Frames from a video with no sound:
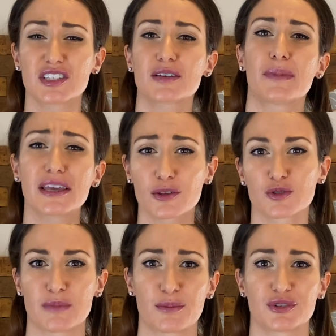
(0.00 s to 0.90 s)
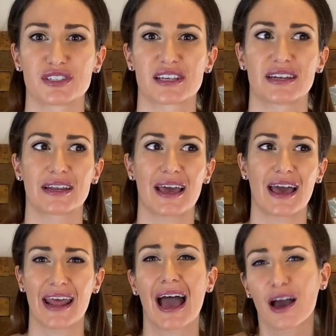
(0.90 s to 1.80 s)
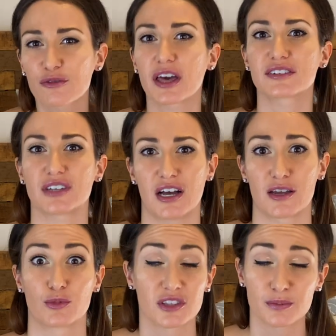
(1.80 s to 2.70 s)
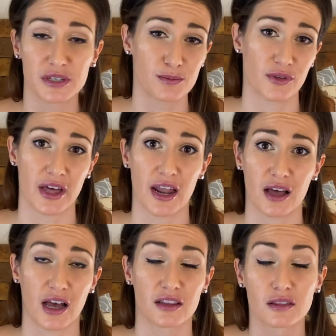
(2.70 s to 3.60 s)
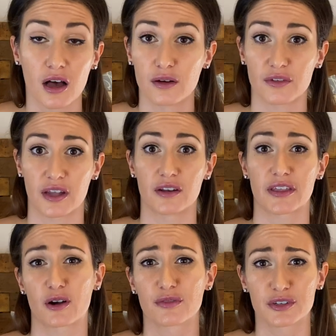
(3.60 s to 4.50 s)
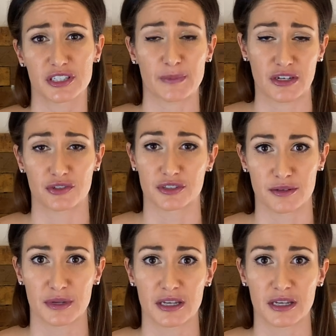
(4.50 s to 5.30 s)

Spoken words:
to make those memories and have that time with the people that I love and that are very special to me.